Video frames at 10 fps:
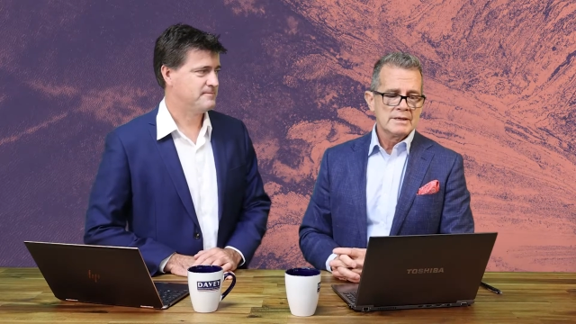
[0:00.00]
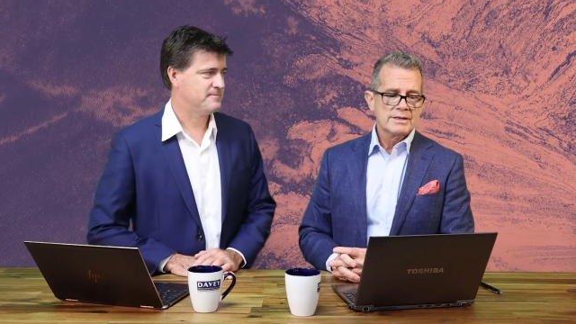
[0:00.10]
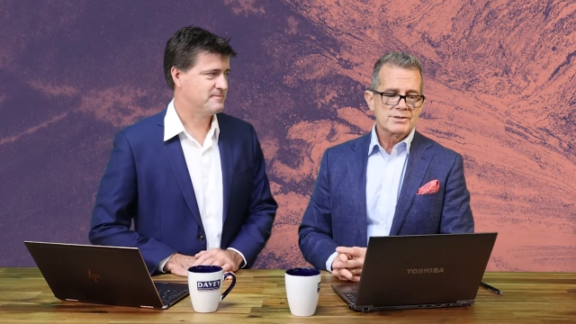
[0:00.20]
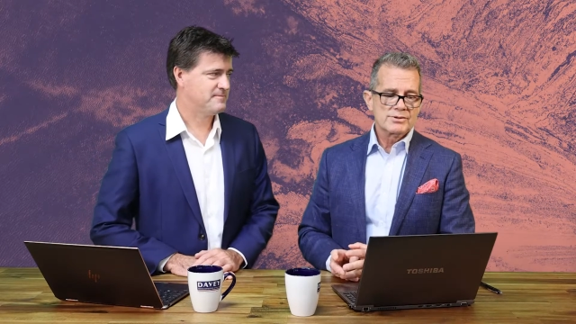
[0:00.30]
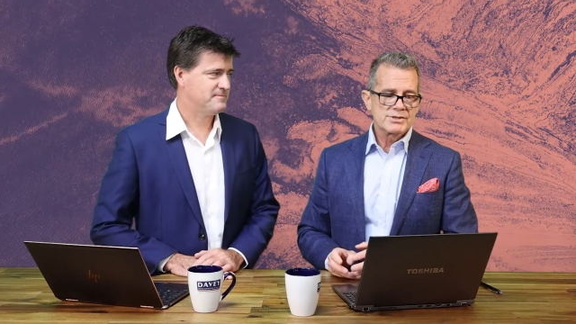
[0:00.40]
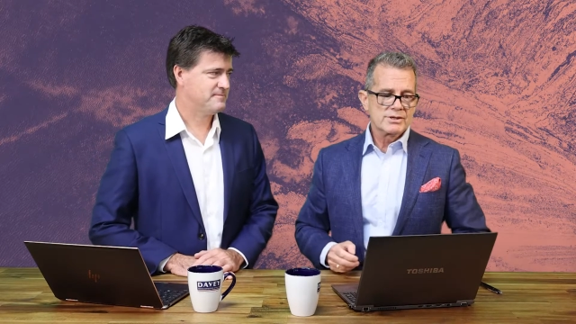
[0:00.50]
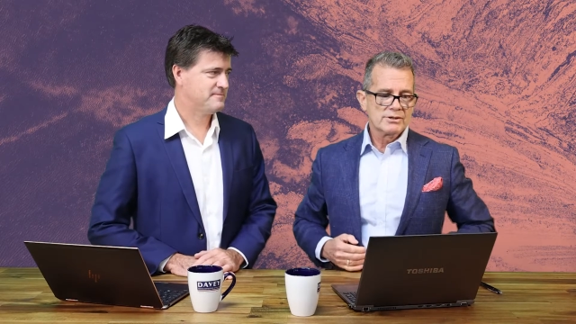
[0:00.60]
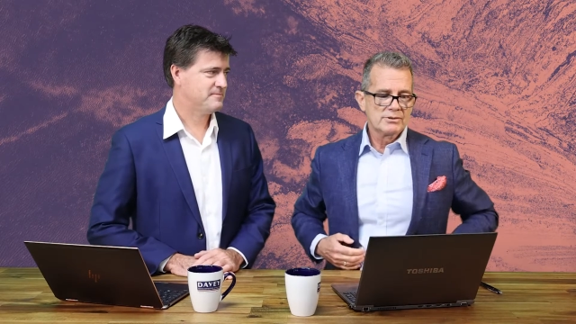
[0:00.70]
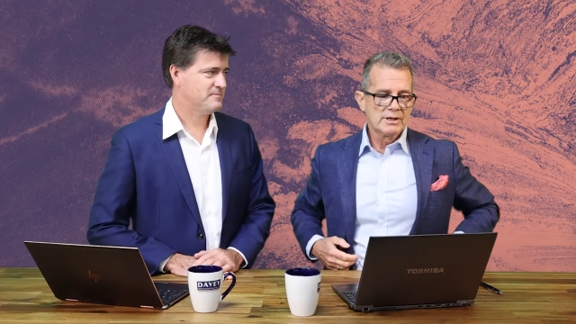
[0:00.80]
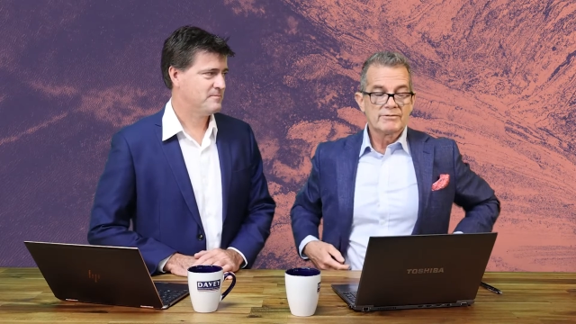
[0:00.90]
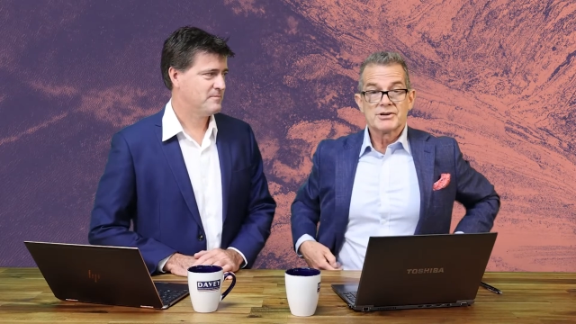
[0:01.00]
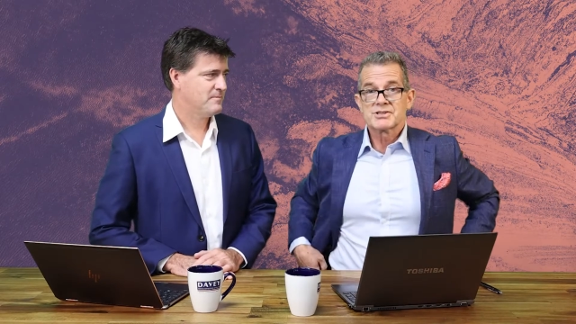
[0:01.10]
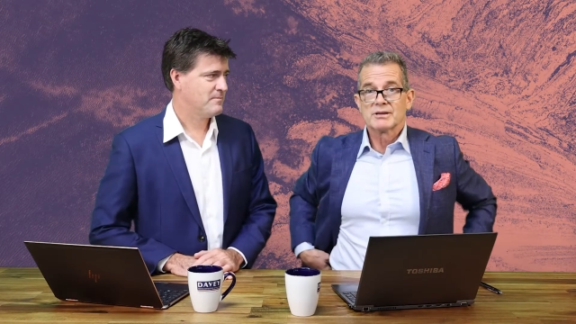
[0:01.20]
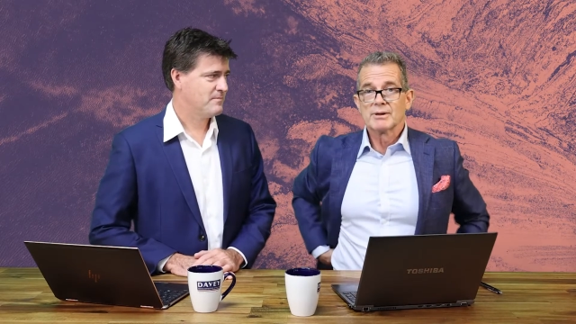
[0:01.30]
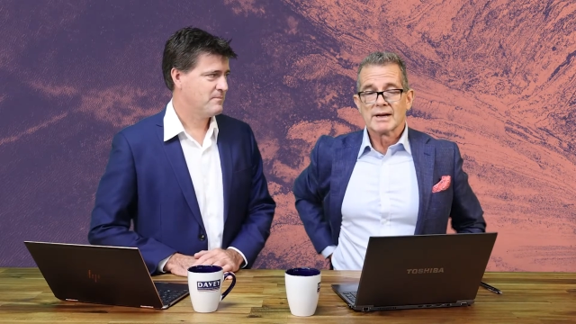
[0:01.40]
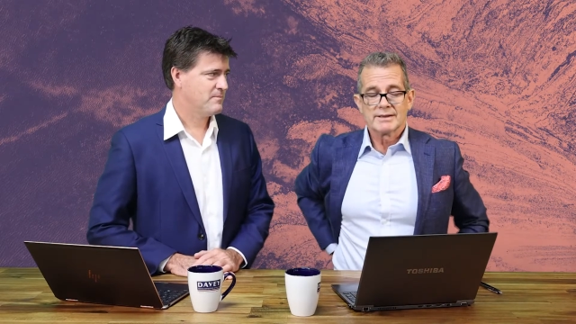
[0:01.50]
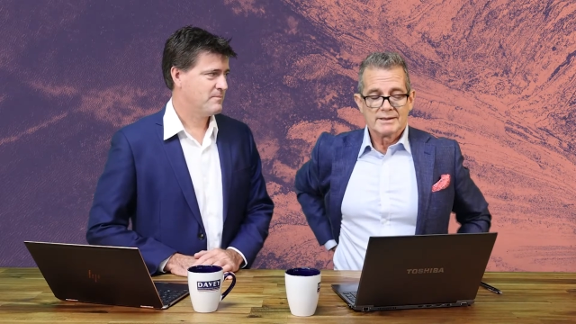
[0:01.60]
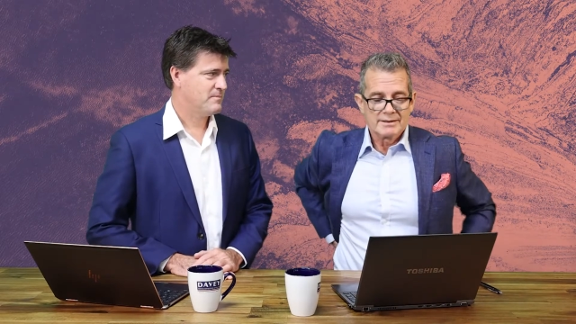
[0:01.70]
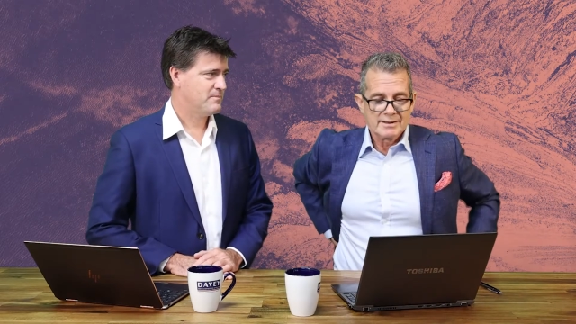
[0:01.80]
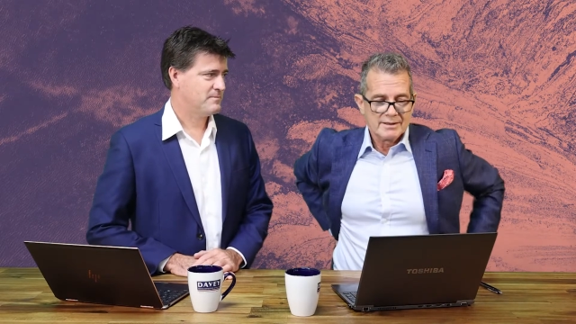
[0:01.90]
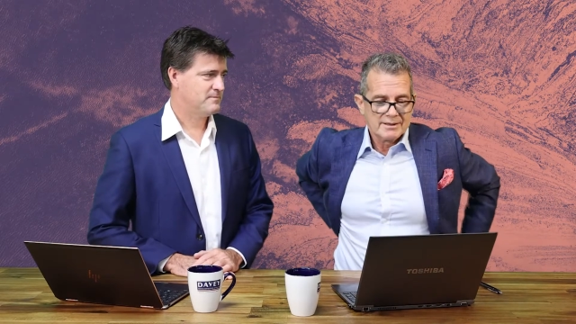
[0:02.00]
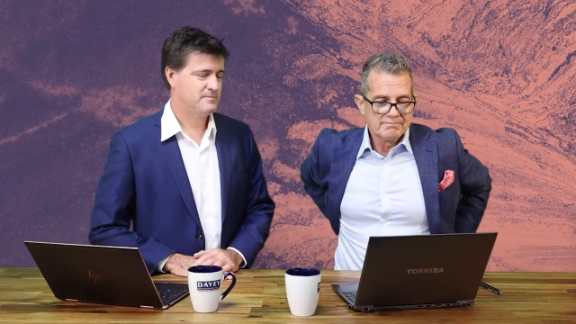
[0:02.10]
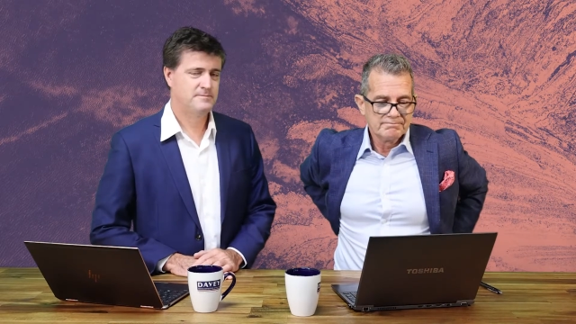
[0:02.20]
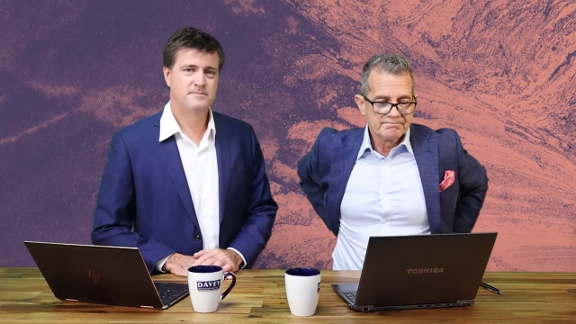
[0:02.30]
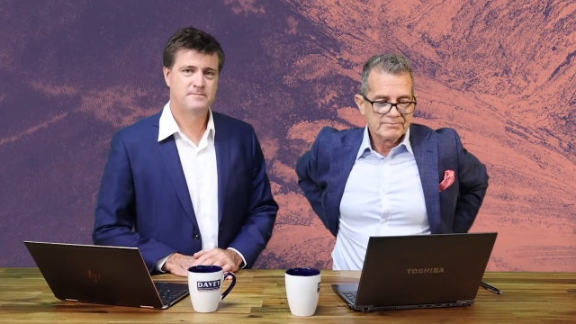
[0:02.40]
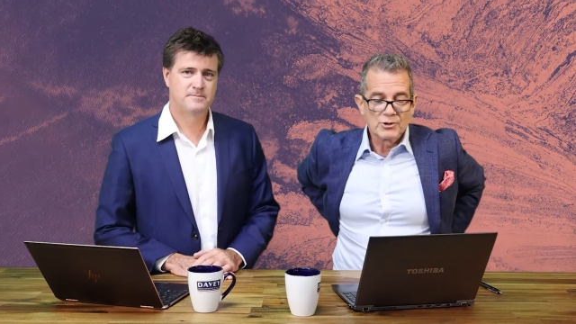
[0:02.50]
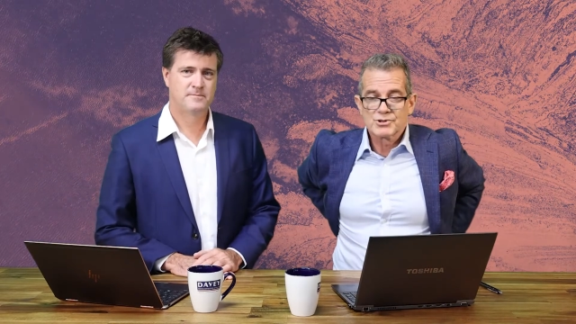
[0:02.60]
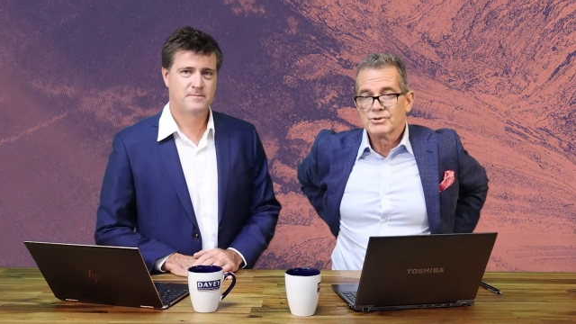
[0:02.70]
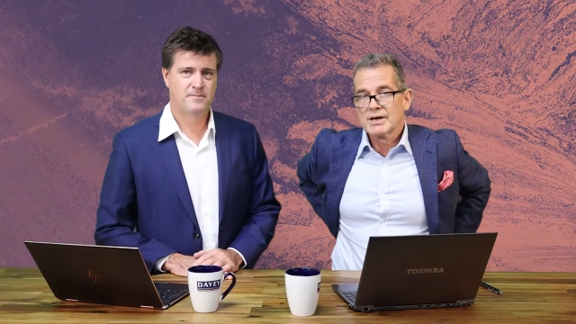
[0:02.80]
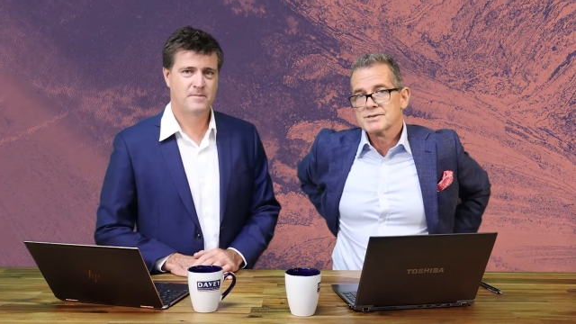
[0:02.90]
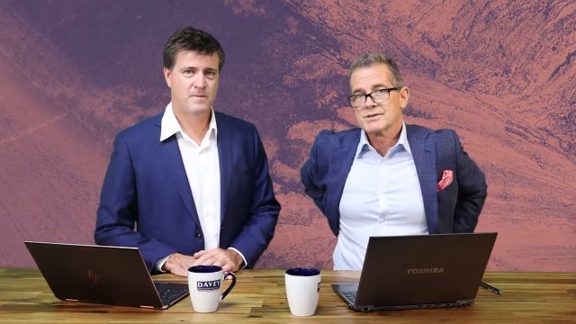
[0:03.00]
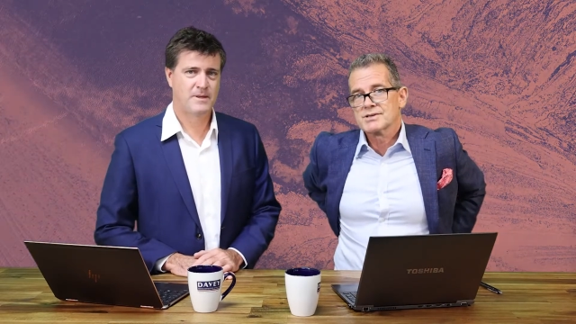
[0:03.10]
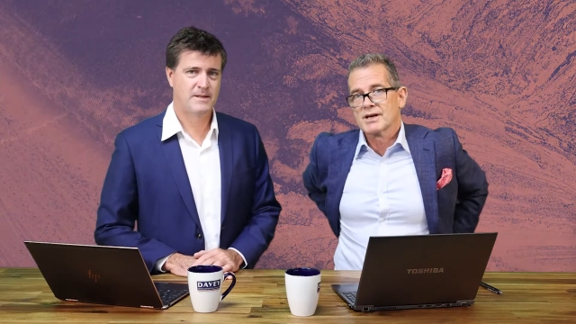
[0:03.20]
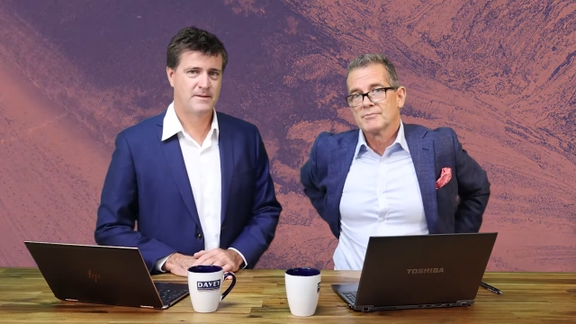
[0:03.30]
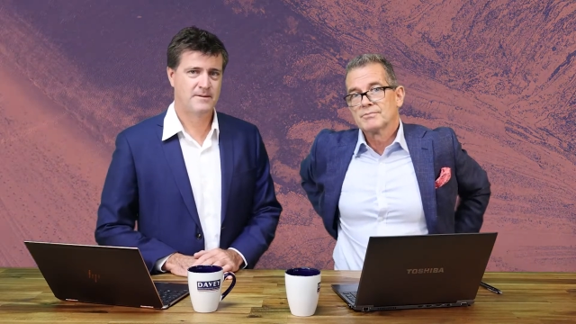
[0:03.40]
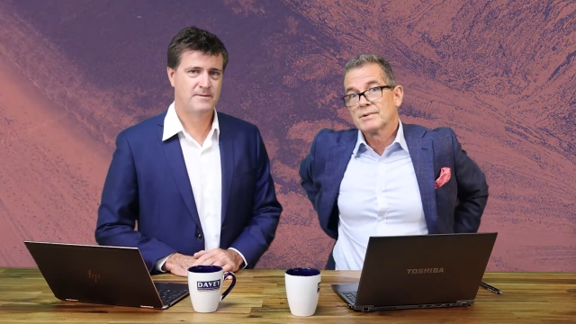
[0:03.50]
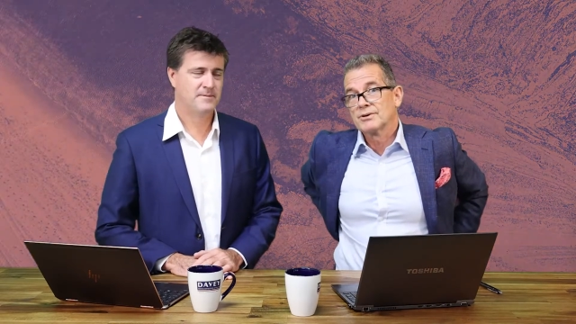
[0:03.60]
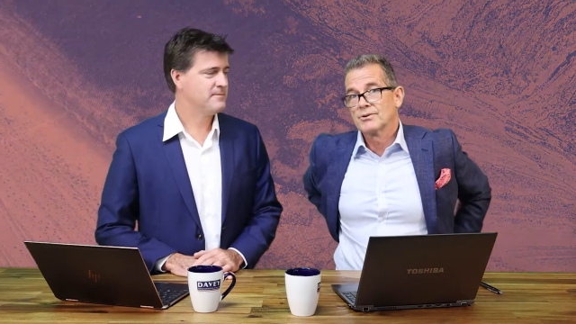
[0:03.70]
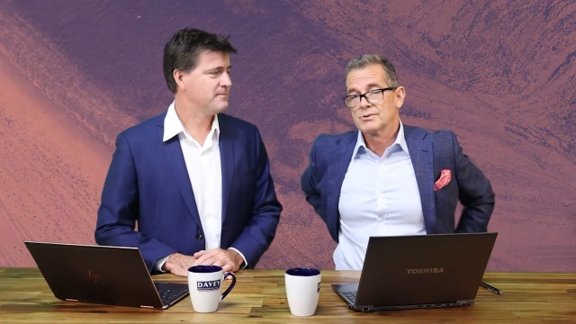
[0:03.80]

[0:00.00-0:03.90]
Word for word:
Speaker 1: It's also uh, very stimulating. Um, no two days are the same and you're